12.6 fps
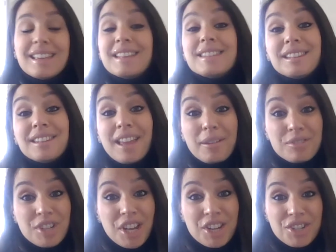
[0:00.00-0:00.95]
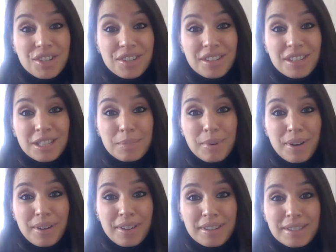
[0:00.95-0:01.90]
it's a life-changing
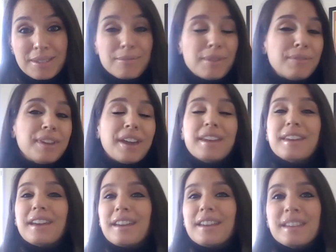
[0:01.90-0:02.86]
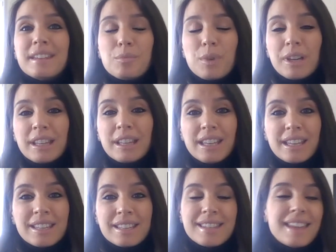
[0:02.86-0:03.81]
experience, Viviana. It really
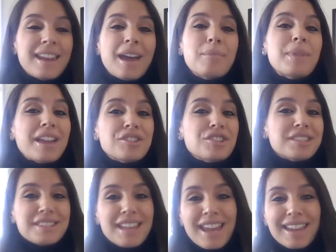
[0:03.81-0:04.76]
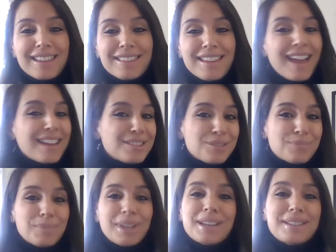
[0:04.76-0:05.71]
is. And I'm not just saying that
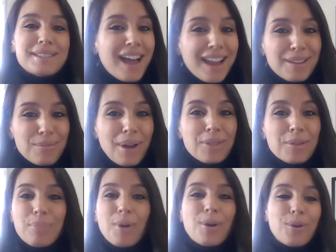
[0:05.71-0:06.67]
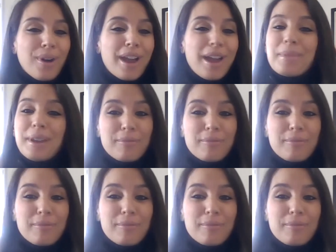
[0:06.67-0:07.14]
because I run the program.